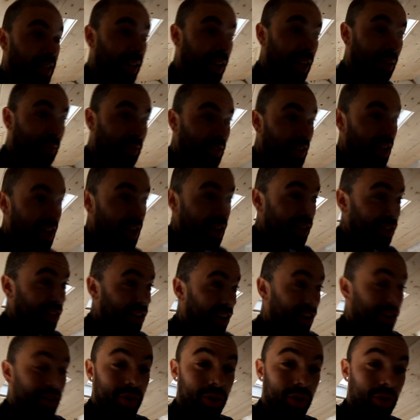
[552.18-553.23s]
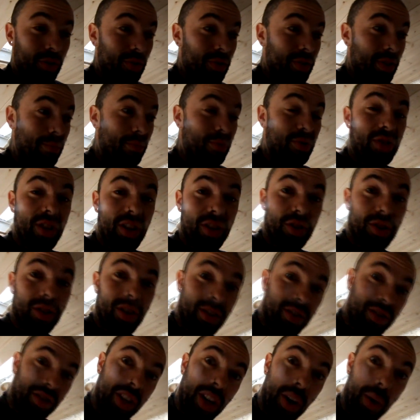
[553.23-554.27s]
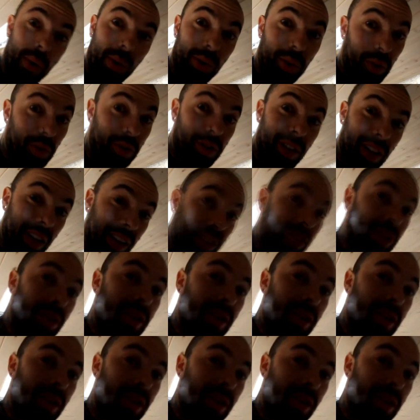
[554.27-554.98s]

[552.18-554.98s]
lift it in, get it screwed in position, and see how it looks like.